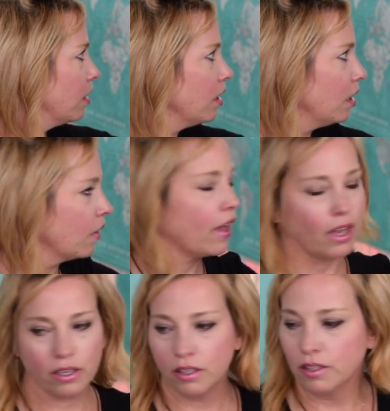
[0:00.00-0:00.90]
Okay.
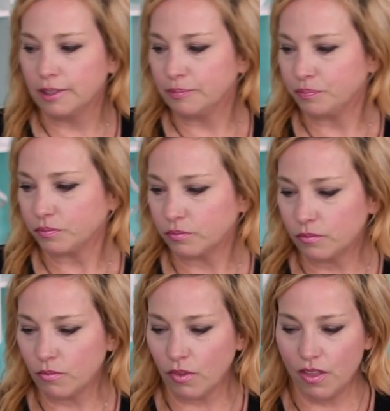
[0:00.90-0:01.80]

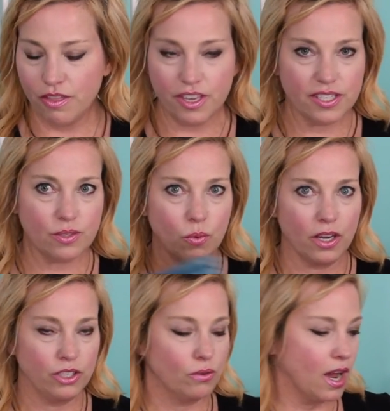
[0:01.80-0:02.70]
This
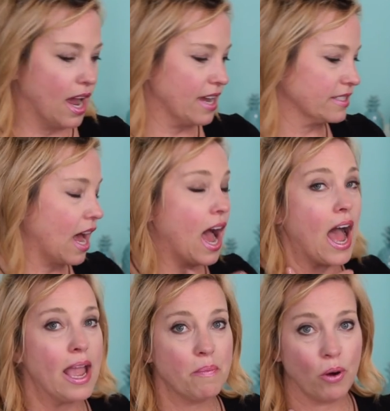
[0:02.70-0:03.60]
one, you guys,
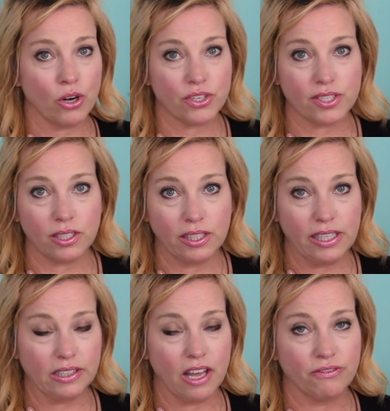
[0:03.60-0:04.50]
I personally
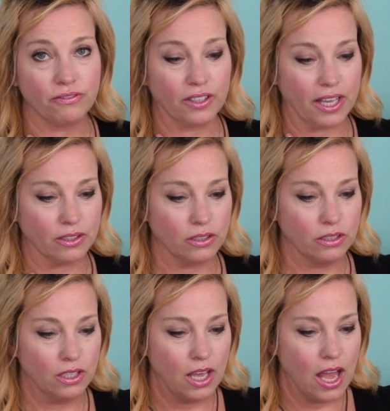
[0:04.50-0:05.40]
love flannel.
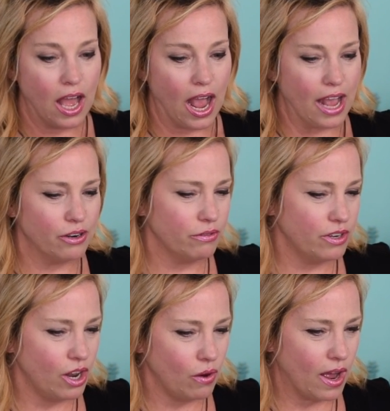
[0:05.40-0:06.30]
I don't
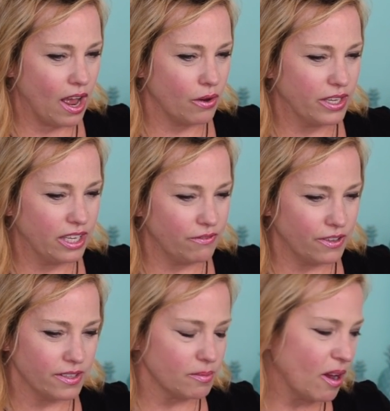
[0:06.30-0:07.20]
know how he
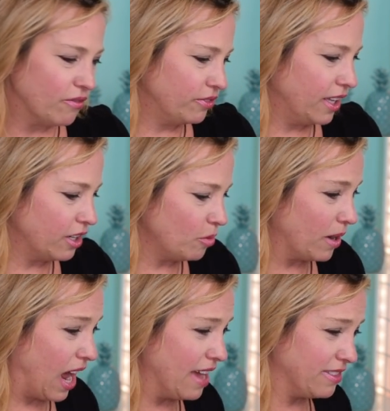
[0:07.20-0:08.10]
feels about flannel,
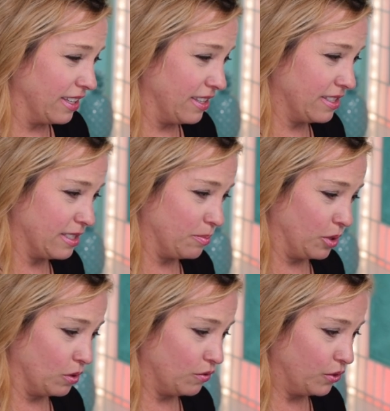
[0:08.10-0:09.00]
but I think this is
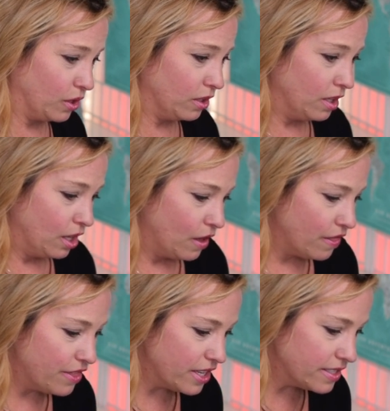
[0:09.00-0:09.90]
beautiful.
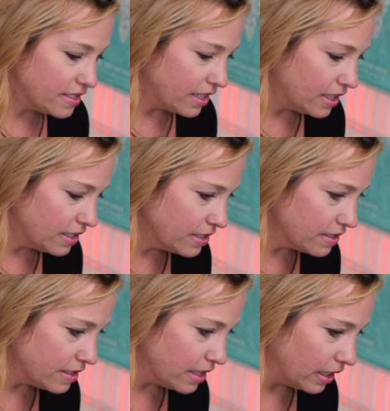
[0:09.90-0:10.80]
This
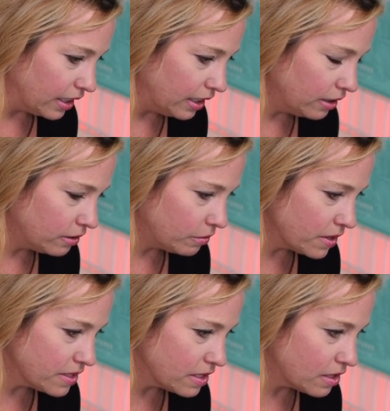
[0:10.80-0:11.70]
is the, what
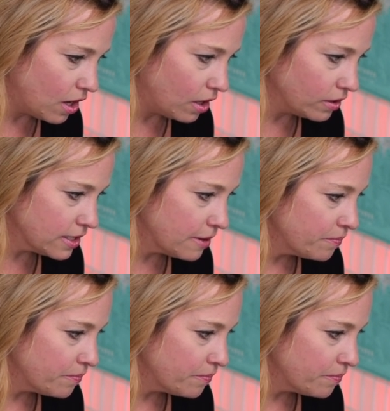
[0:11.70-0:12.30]
is this called?